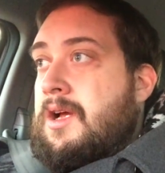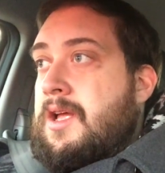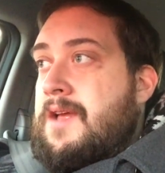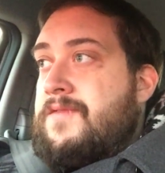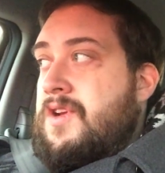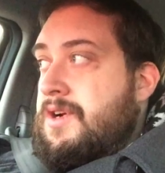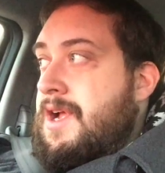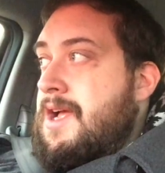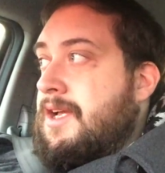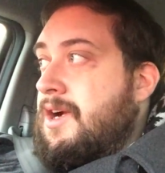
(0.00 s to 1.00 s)
If you're
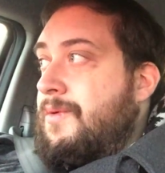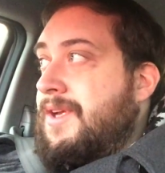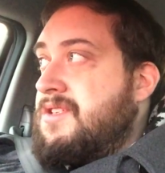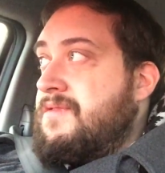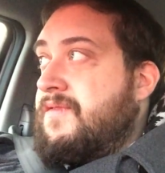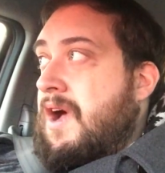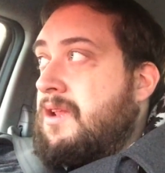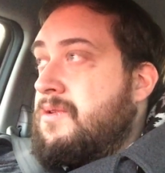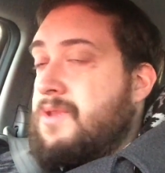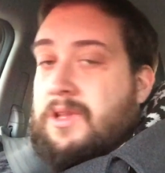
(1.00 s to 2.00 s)
not going to
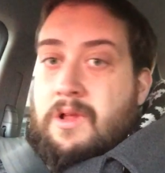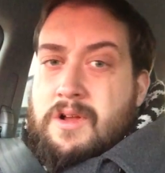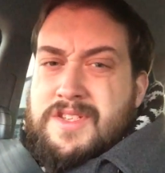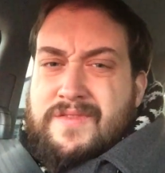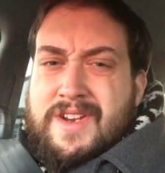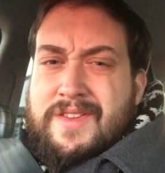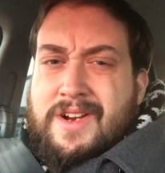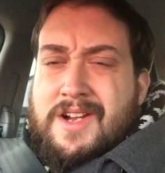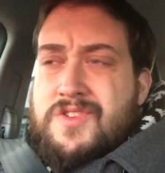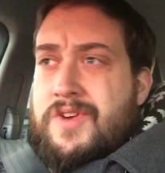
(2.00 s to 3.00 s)
follow the laws of another
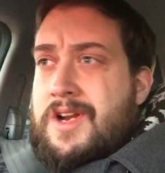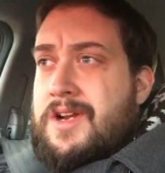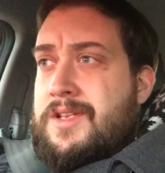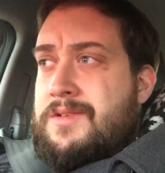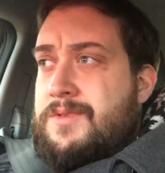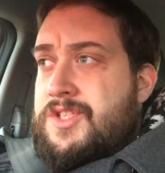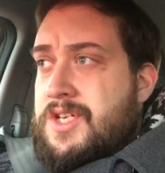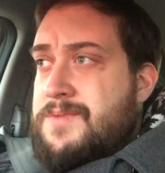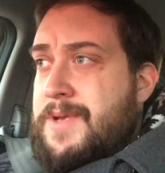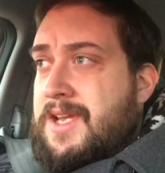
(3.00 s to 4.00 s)
country you're in
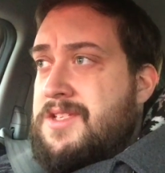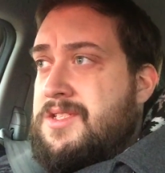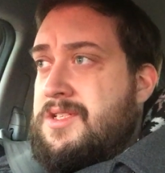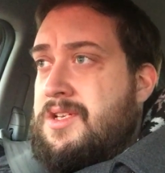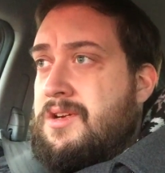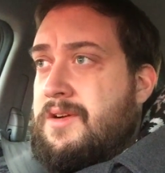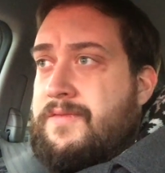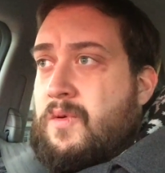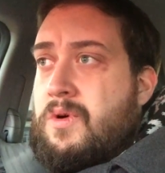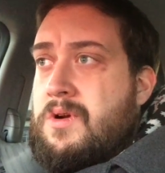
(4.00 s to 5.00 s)
just because you're a
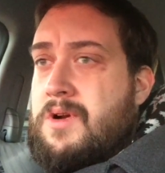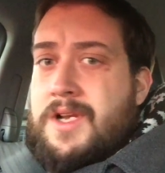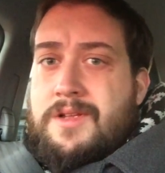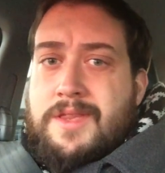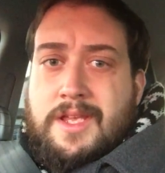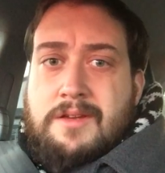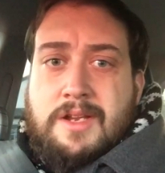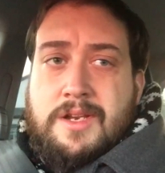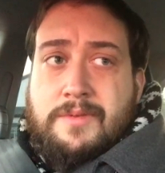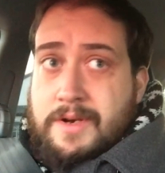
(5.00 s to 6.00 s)
foreigner and you think you
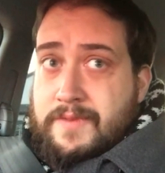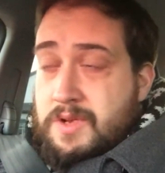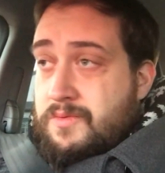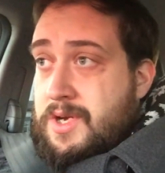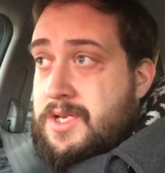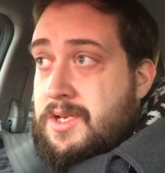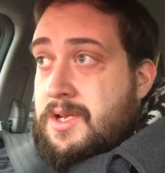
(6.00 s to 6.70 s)
can do whatever you want,